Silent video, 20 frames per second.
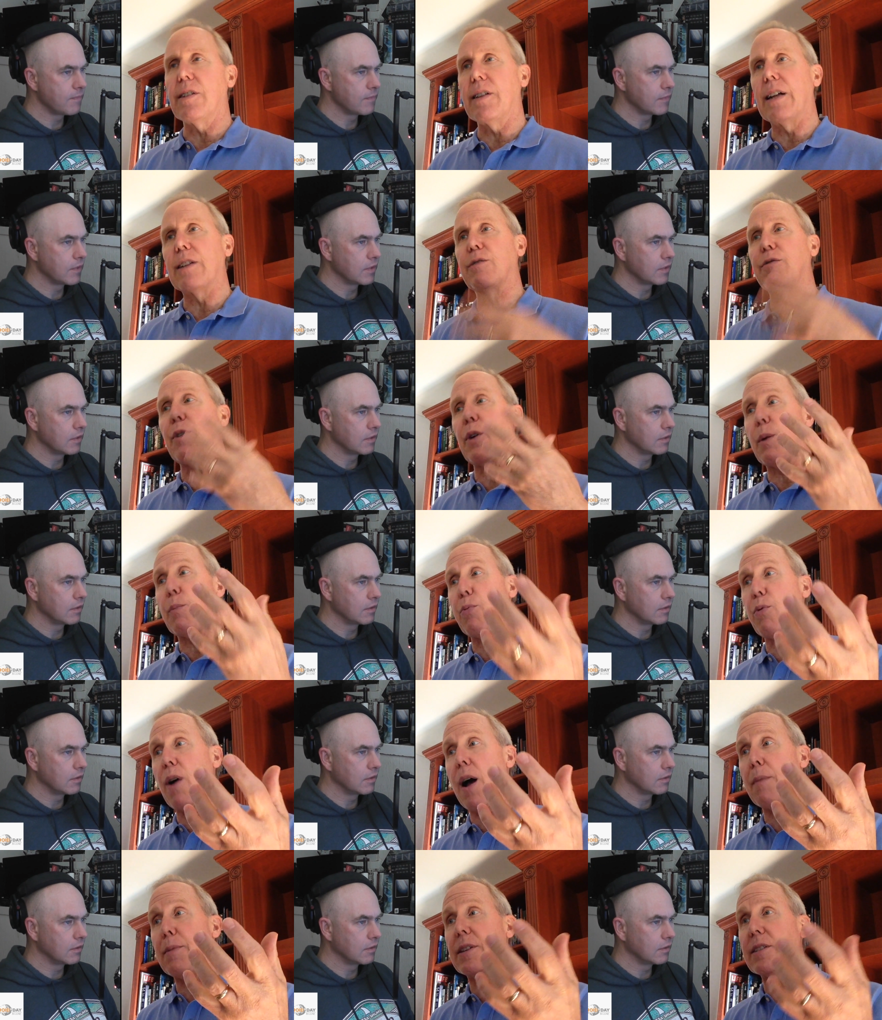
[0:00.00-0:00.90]
Speaker 1: And that's very
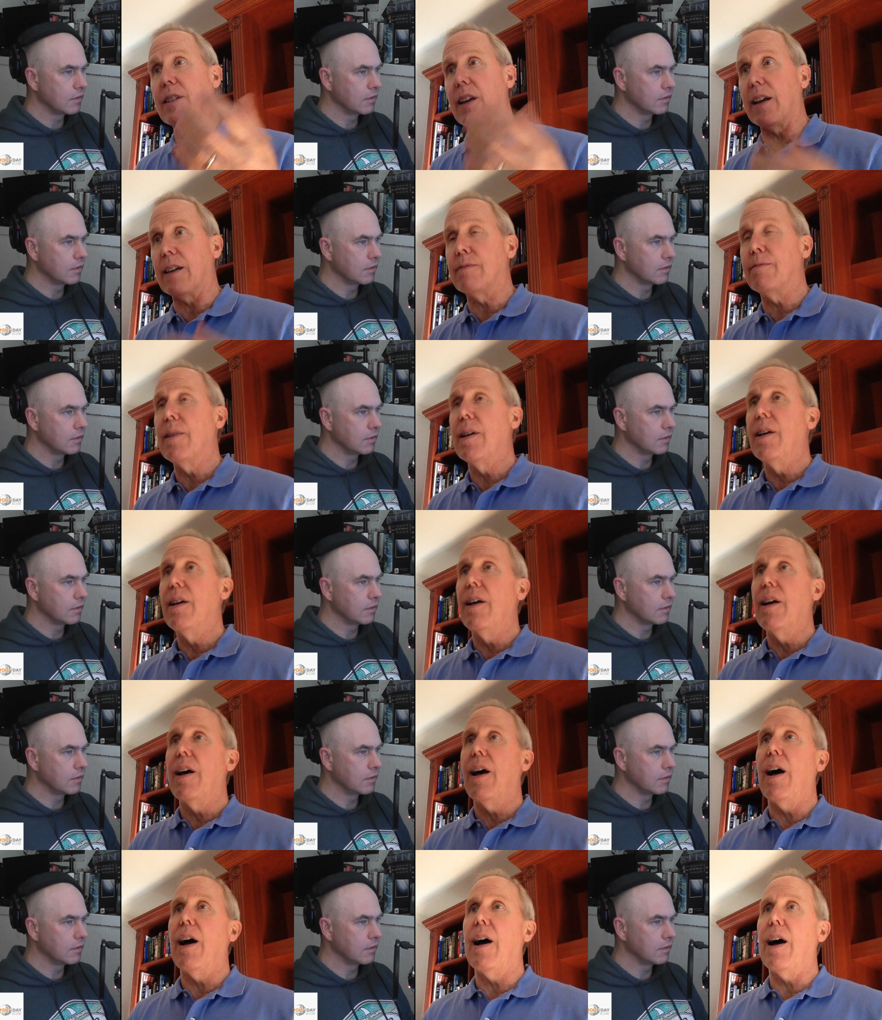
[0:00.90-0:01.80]
promising
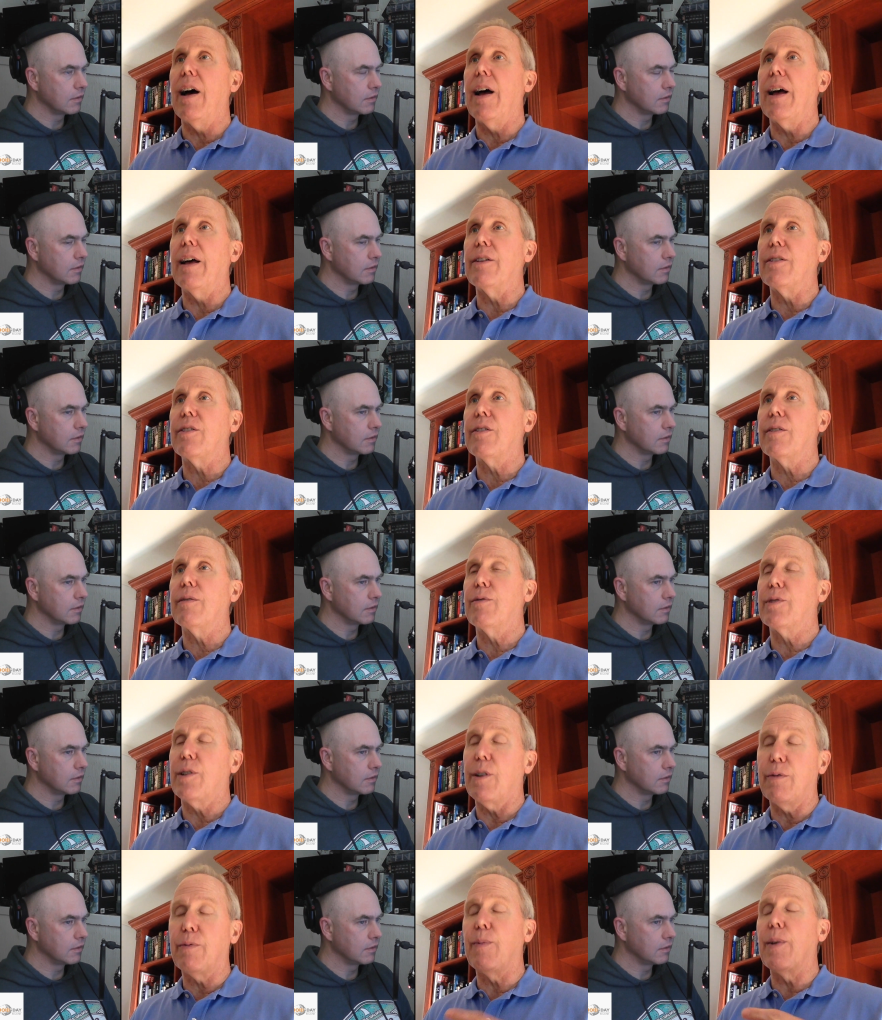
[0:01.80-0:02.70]
uh, as
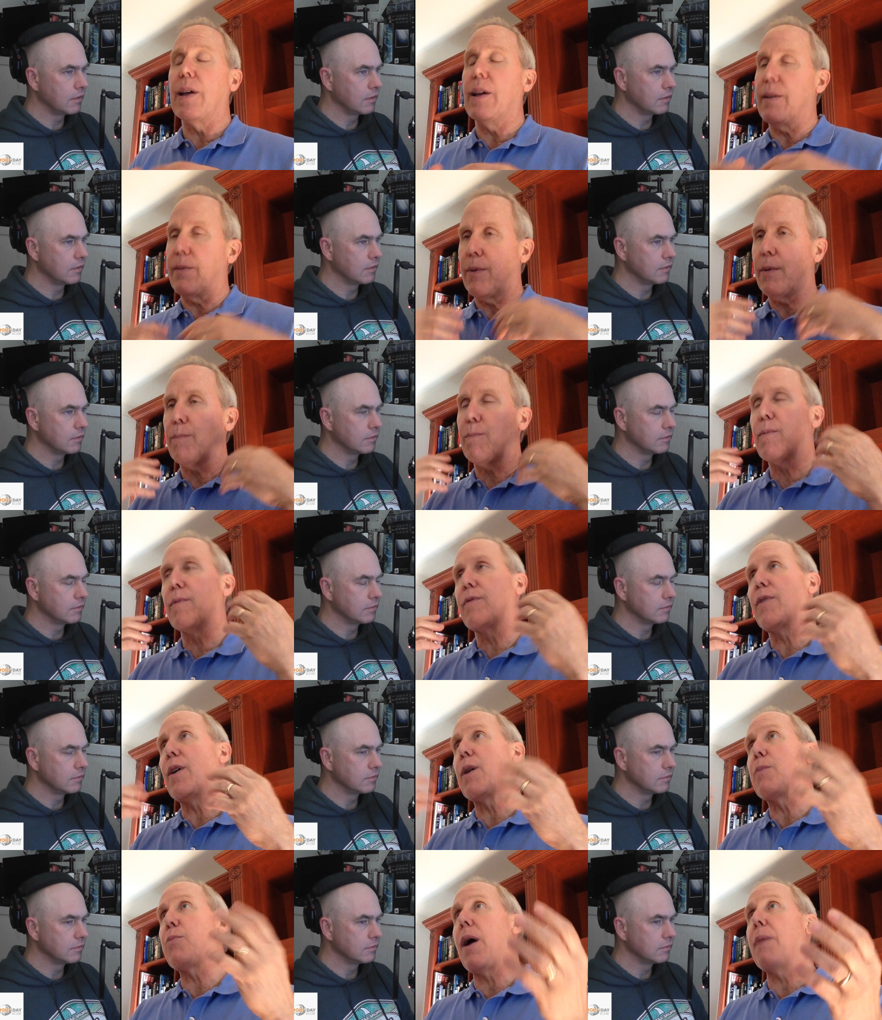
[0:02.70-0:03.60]
to
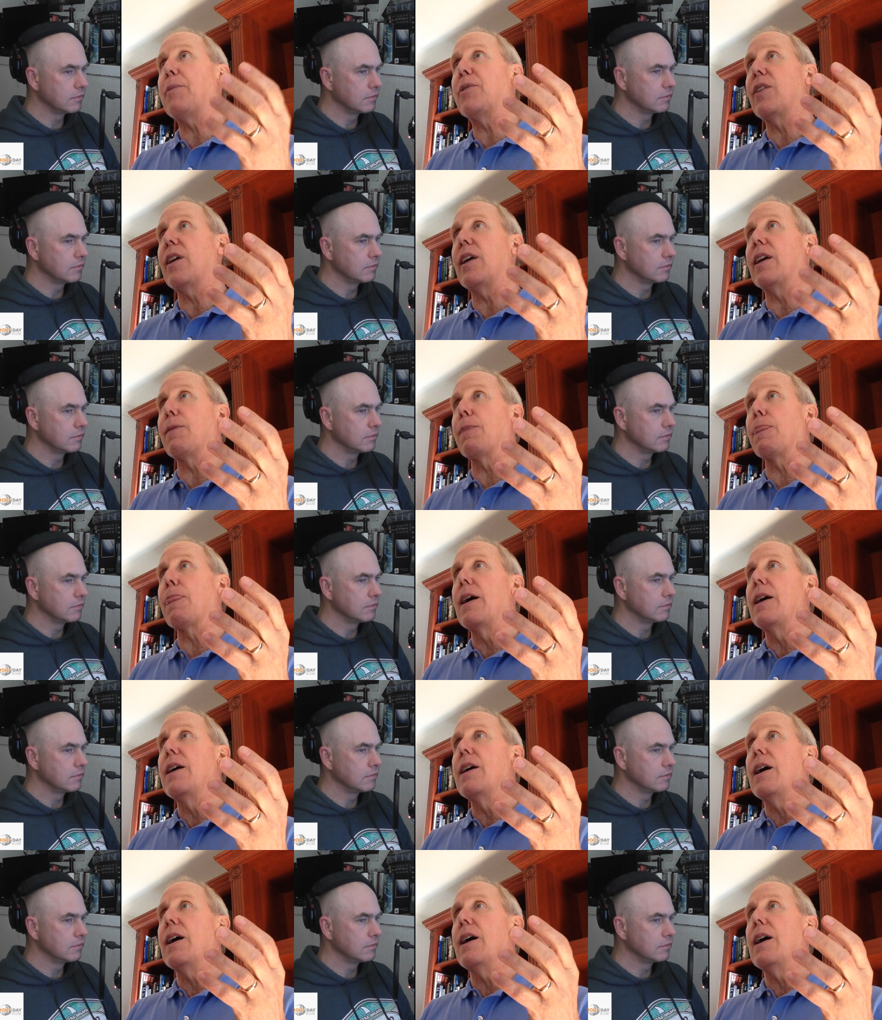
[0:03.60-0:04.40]
very promising